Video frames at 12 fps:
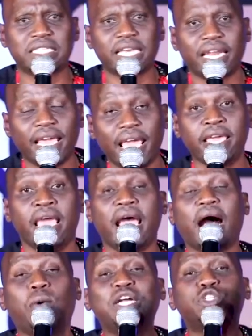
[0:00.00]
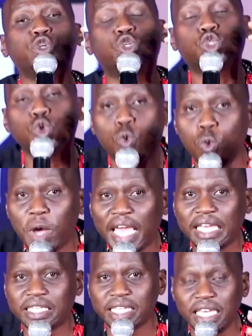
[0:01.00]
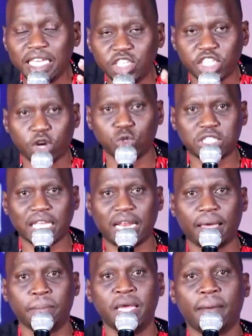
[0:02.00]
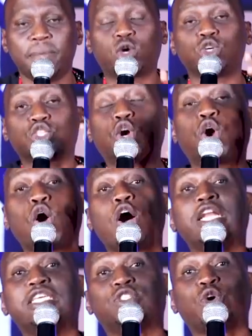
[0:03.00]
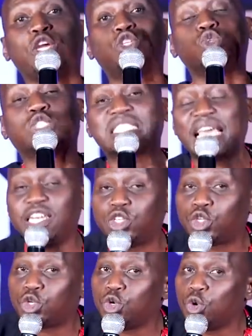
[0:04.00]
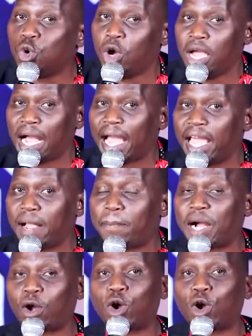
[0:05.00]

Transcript: He said, hey, I want you to wait in Jerusalem because God is going to send you a helper.